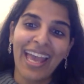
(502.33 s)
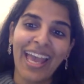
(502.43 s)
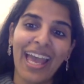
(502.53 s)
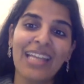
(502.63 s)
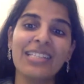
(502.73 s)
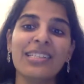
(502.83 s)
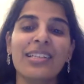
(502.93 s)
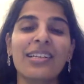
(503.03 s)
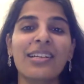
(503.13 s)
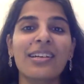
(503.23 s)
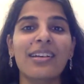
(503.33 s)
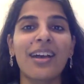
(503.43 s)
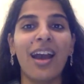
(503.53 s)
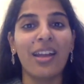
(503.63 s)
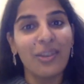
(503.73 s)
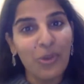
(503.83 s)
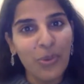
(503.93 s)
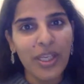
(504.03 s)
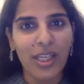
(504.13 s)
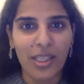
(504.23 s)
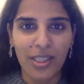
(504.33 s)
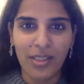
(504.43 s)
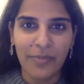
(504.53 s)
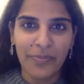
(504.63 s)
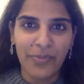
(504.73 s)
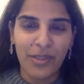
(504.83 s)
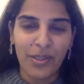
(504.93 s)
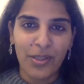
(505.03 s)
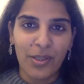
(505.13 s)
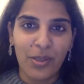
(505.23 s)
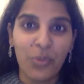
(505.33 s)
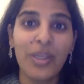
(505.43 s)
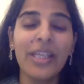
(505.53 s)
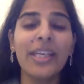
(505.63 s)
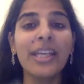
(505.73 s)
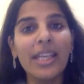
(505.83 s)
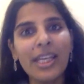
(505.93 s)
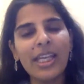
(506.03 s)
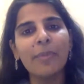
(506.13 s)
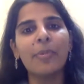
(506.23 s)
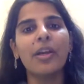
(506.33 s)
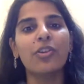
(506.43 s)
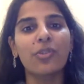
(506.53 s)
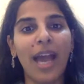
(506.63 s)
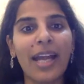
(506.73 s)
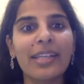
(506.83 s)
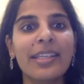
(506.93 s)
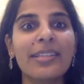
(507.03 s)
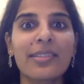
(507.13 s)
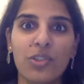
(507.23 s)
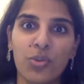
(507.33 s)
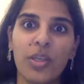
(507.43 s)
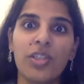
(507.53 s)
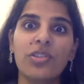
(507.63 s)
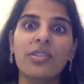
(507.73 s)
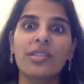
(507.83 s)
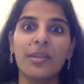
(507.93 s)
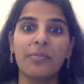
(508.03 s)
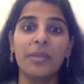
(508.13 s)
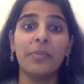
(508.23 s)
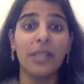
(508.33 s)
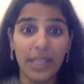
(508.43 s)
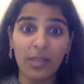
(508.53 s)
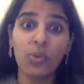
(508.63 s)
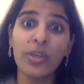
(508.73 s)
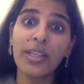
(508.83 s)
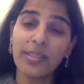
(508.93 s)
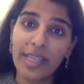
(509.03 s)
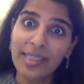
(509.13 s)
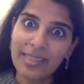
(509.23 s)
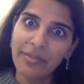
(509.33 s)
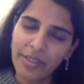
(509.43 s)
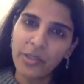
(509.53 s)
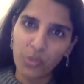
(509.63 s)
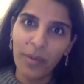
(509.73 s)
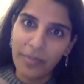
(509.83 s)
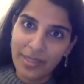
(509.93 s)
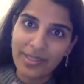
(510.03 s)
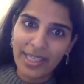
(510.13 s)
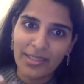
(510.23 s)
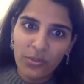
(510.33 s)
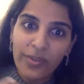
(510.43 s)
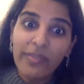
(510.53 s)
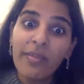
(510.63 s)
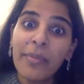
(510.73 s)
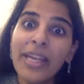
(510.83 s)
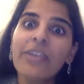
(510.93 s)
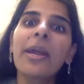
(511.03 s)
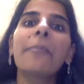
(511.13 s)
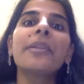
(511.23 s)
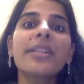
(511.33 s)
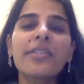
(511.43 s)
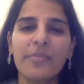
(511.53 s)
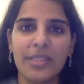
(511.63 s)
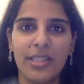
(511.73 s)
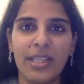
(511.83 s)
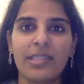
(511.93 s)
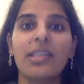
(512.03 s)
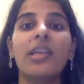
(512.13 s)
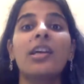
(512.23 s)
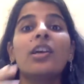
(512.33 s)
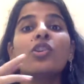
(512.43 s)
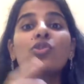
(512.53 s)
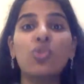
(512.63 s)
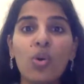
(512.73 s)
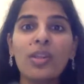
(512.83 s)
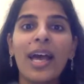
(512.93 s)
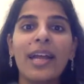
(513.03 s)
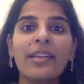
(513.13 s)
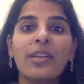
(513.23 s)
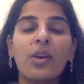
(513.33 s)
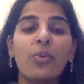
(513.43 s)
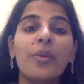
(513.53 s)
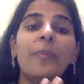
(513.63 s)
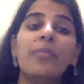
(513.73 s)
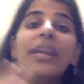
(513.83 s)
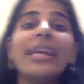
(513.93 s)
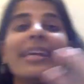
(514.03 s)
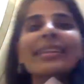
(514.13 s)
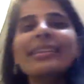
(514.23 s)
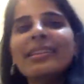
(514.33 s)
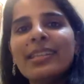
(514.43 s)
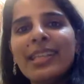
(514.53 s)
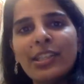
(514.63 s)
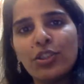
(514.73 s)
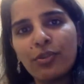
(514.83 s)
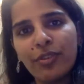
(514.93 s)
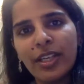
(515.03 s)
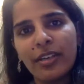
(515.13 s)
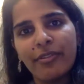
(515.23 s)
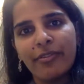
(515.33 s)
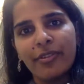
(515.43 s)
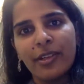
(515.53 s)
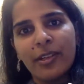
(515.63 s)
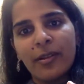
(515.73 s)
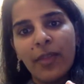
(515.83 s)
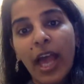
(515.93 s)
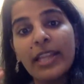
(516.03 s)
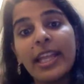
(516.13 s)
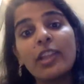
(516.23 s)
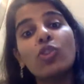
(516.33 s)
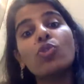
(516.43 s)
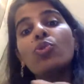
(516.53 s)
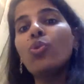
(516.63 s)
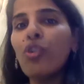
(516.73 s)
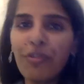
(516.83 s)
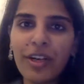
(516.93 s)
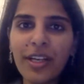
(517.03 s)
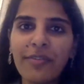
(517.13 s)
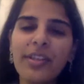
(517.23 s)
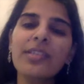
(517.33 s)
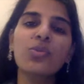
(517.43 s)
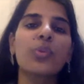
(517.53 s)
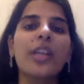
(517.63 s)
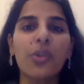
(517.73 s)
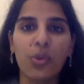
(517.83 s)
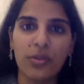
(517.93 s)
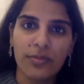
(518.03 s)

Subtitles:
And unknowingly, we keep attracting situations and people, including things that we do, our mistakes. So we will make repetitive mistakes so that we bring the need to forgive, and then through forgiveness, we grow.